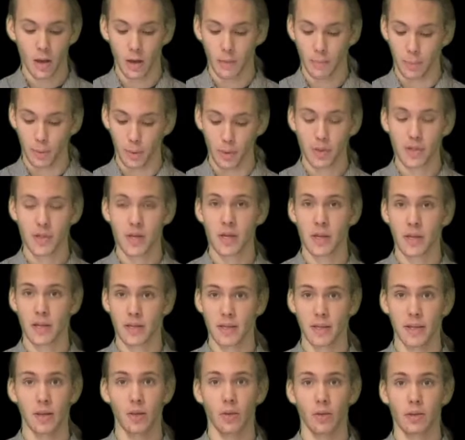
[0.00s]
A person
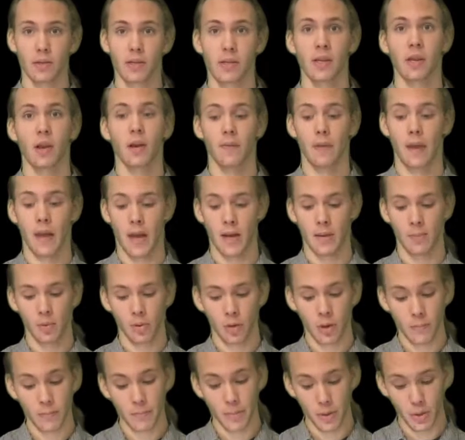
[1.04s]
is guilty of
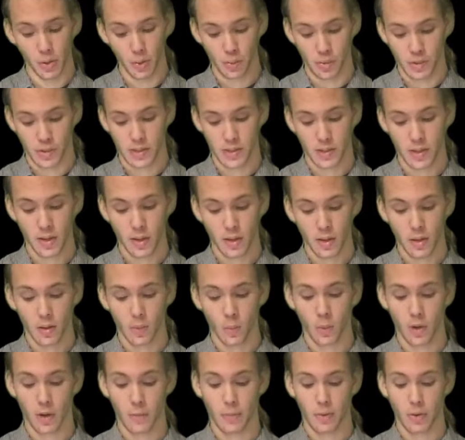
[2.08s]
animal abuse
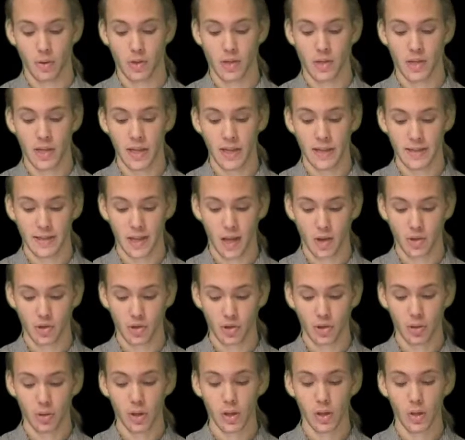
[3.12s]
when a person
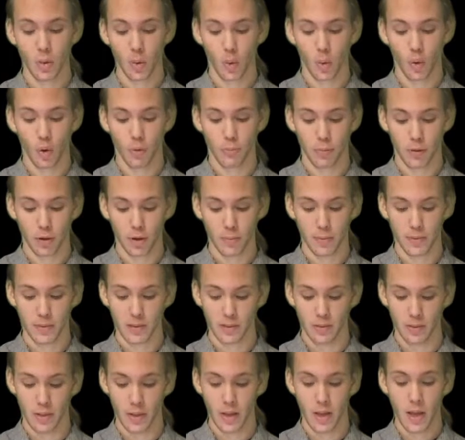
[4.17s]
intentionally or
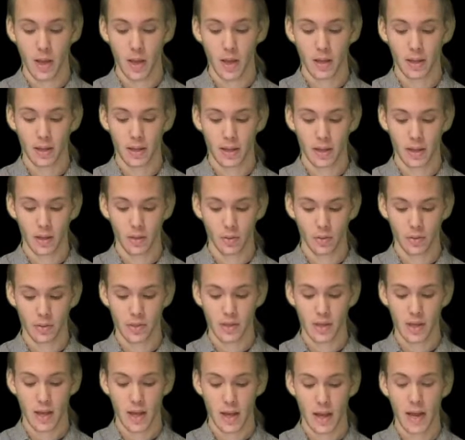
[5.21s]
purposely
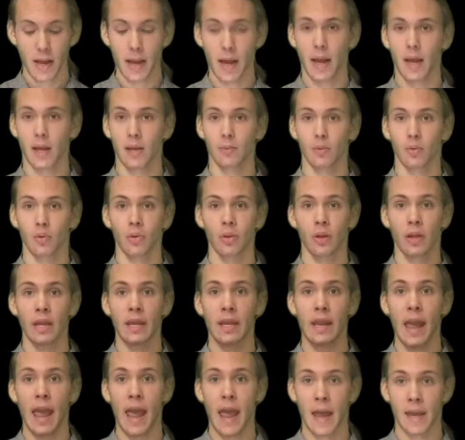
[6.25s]
kills an animal
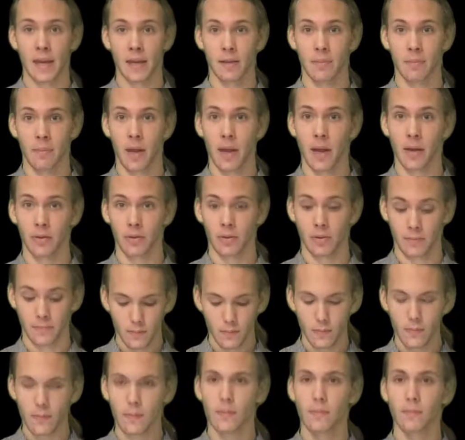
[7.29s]
in any manner.
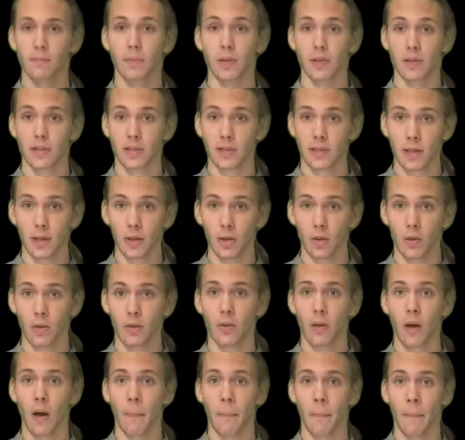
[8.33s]
But still,
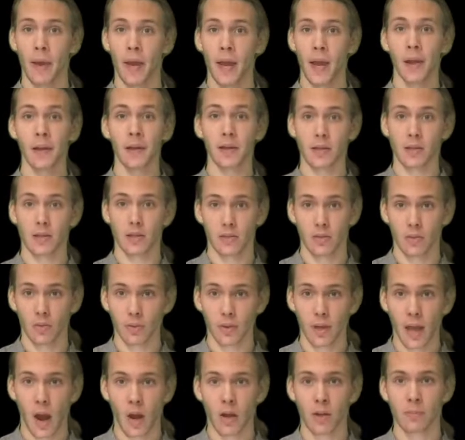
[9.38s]
a man in
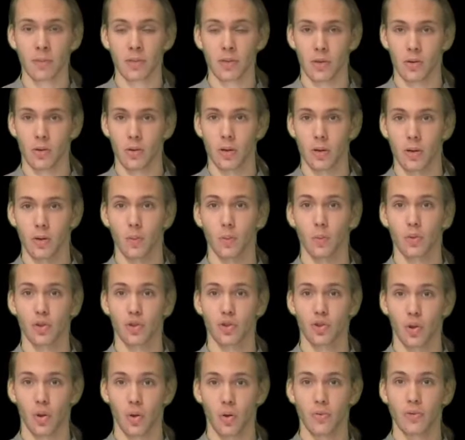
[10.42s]
Stone County, Missouri was
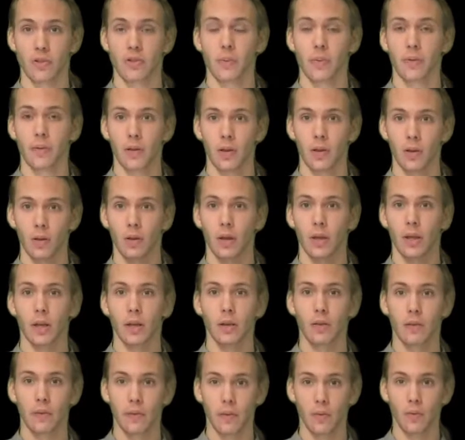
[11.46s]
charged with killing
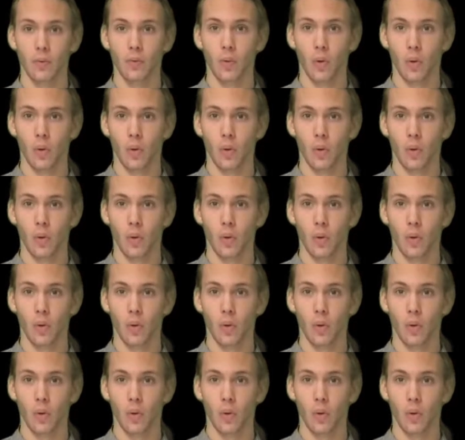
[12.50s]
2